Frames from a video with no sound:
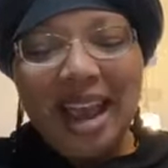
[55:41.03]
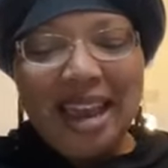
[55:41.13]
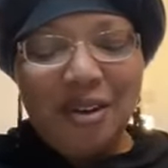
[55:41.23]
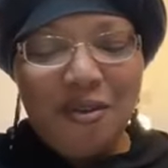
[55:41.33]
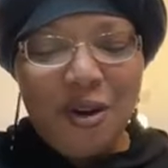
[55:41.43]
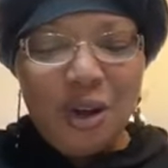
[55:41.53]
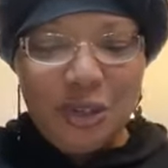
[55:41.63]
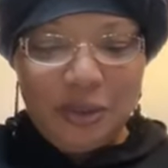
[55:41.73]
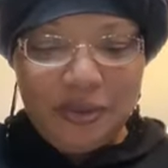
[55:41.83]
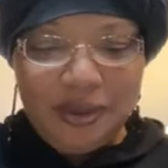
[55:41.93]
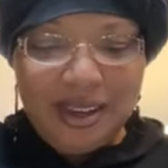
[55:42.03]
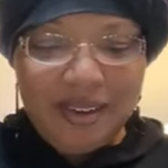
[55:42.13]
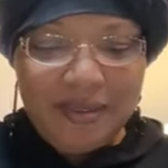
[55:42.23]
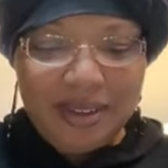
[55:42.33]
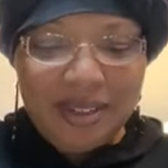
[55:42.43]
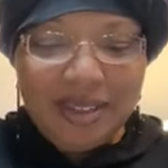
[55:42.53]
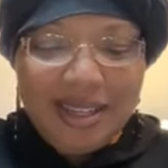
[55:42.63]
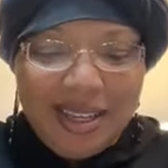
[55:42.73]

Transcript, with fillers: I ain't gonna fault you if, if it's